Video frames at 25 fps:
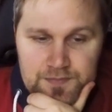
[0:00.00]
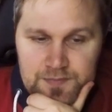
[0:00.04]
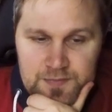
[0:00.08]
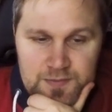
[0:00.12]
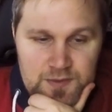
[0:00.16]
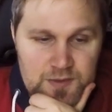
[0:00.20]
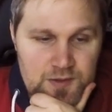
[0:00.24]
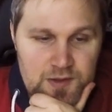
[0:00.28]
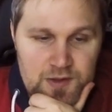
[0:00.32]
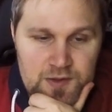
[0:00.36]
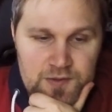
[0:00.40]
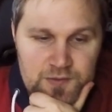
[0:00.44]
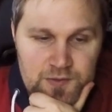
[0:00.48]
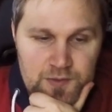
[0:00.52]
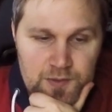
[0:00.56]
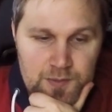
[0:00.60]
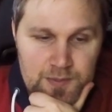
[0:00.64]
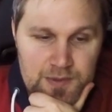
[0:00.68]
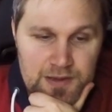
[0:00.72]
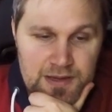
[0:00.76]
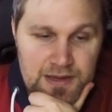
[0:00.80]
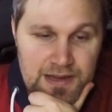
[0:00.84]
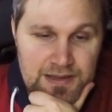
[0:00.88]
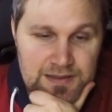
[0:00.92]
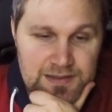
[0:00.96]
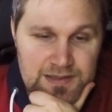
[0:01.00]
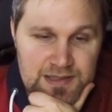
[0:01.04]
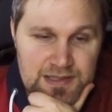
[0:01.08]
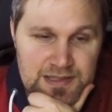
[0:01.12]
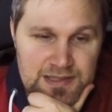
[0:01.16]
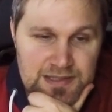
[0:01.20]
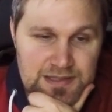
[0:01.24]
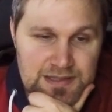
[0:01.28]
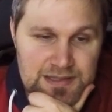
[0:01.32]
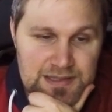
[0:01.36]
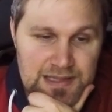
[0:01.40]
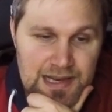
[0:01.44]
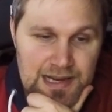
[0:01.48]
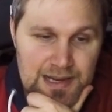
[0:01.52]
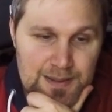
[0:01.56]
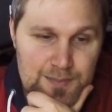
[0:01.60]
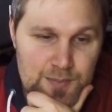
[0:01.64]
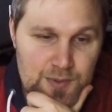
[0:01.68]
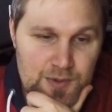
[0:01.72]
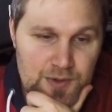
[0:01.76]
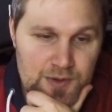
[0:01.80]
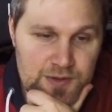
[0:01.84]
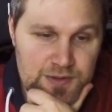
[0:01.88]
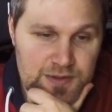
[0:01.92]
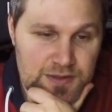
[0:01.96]
not for me. And this
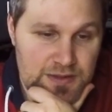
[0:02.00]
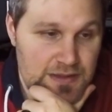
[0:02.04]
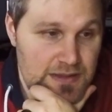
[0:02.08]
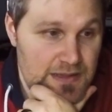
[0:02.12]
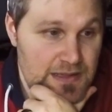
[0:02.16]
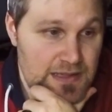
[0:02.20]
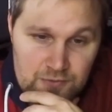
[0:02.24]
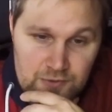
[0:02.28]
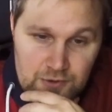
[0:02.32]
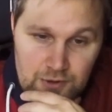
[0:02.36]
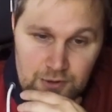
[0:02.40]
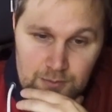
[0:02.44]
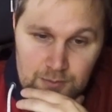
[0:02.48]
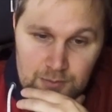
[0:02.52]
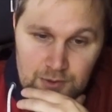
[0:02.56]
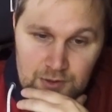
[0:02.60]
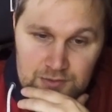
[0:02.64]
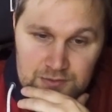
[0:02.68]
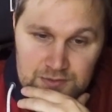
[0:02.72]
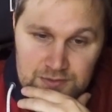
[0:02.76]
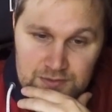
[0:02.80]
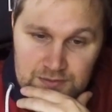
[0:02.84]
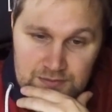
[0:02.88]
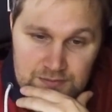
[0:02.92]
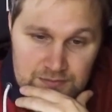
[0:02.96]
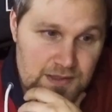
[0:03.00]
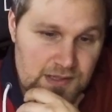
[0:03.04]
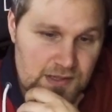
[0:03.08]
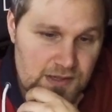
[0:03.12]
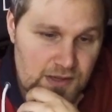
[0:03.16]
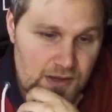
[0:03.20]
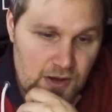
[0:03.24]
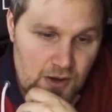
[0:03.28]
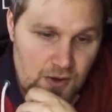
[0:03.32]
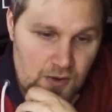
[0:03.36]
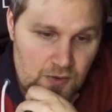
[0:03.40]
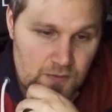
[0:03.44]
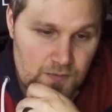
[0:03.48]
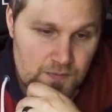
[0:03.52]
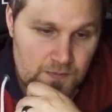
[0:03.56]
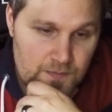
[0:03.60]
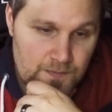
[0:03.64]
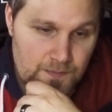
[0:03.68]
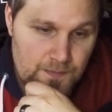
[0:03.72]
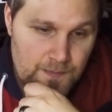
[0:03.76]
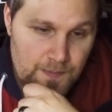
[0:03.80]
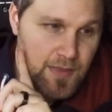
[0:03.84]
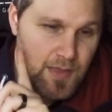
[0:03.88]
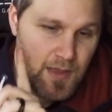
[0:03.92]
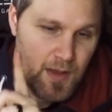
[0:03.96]
Delibird robot, no.
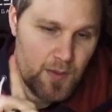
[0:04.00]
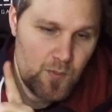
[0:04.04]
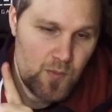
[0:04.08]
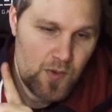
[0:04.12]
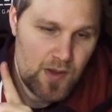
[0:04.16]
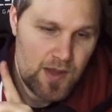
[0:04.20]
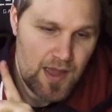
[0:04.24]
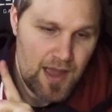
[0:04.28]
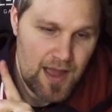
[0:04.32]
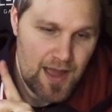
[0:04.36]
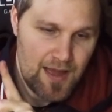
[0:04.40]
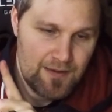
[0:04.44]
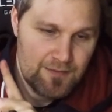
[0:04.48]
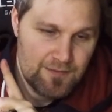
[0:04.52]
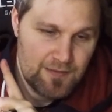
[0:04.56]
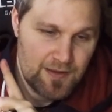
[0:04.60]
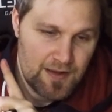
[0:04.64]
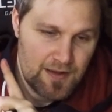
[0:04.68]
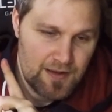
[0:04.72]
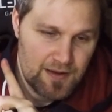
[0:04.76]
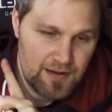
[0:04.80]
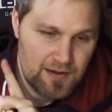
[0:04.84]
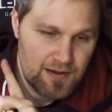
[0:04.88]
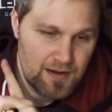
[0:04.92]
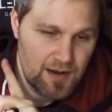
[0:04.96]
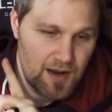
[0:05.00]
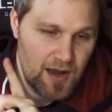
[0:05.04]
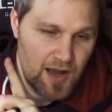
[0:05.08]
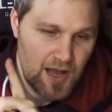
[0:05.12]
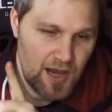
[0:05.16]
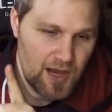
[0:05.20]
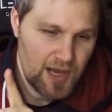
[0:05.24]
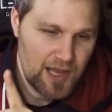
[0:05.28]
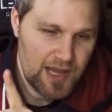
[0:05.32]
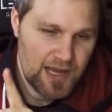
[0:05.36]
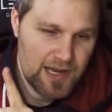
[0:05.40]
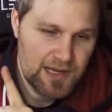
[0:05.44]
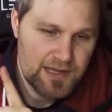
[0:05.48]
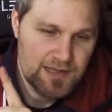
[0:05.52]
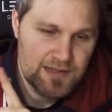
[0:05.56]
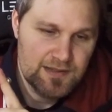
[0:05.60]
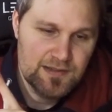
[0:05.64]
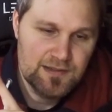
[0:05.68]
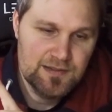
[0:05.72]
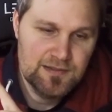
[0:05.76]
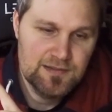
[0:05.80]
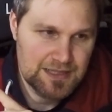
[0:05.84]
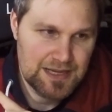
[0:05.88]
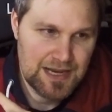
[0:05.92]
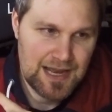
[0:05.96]
Then we have Gallade
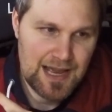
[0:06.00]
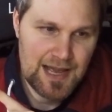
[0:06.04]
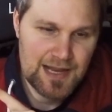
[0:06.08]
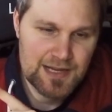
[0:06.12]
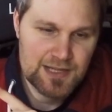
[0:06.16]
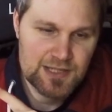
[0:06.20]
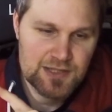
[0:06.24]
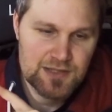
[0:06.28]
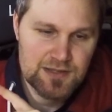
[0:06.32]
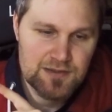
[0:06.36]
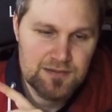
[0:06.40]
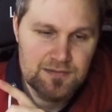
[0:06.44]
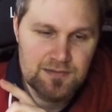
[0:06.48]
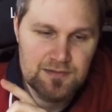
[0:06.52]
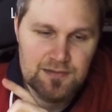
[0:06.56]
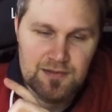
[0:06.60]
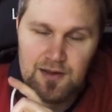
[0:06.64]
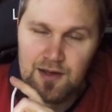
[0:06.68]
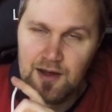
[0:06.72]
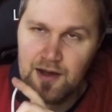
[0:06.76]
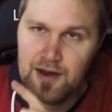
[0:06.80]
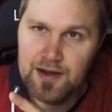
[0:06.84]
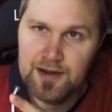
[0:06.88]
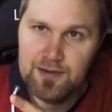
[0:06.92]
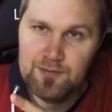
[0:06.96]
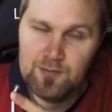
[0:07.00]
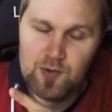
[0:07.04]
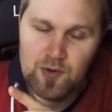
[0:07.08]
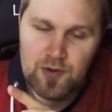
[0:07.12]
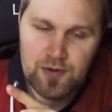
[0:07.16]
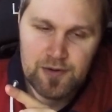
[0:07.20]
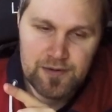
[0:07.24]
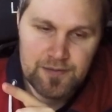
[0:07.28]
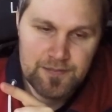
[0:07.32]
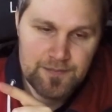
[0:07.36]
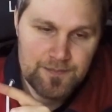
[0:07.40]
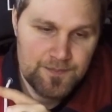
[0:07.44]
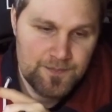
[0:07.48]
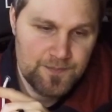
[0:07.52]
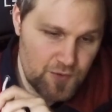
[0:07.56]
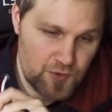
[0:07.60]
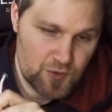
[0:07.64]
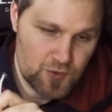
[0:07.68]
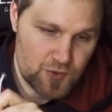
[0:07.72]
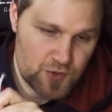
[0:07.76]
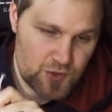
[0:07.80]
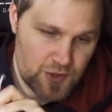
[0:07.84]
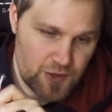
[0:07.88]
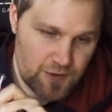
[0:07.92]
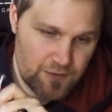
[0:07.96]
/ Gardevoir
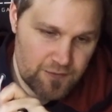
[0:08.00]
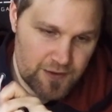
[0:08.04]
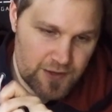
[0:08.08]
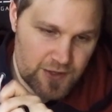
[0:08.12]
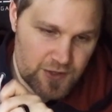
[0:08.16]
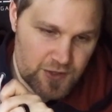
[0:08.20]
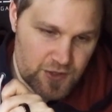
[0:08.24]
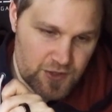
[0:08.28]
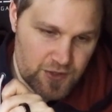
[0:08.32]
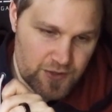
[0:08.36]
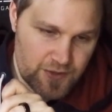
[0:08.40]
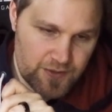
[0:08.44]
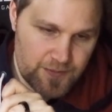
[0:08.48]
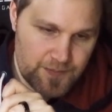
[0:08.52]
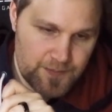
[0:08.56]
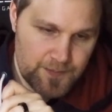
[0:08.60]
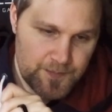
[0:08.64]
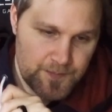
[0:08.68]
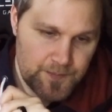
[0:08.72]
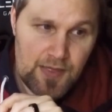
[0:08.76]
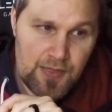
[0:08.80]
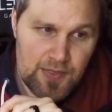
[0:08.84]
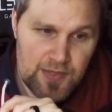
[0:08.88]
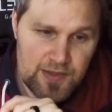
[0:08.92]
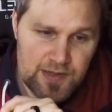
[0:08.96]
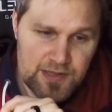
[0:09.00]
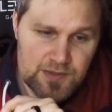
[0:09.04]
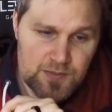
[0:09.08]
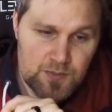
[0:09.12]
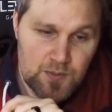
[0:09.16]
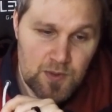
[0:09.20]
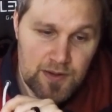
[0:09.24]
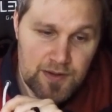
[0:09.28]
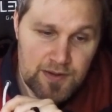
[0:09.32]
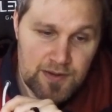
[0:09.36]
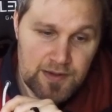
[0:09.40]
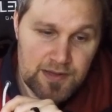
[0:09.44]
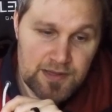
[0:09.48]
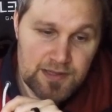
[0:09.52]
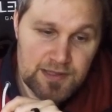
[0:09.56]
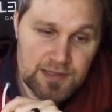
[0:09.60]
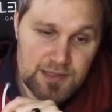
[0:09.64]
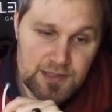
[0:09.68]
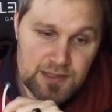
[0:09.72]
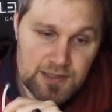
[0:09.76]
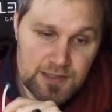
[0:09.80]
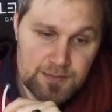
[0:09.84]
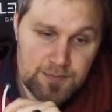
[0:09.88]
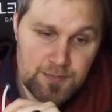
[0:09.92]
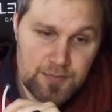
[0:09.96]
future version. And this one
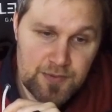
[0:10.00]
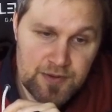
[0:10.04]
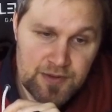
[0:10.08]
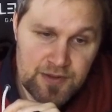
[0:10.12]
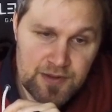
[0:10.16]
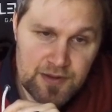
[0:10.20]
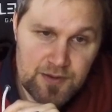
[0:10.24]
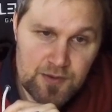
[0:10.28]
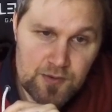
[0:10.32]
is pretty